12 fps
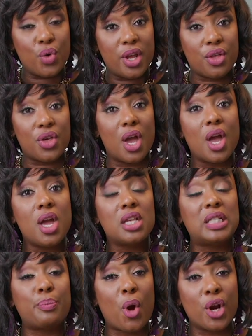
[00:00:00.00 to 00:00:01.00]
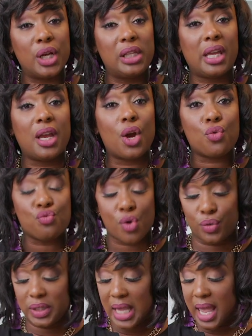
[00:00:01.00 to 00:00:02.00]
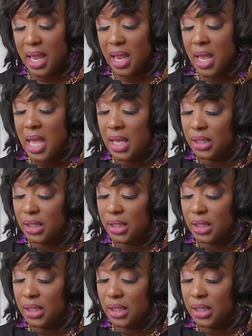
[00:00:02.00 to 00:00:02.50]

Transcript: with Sparkling Rosé.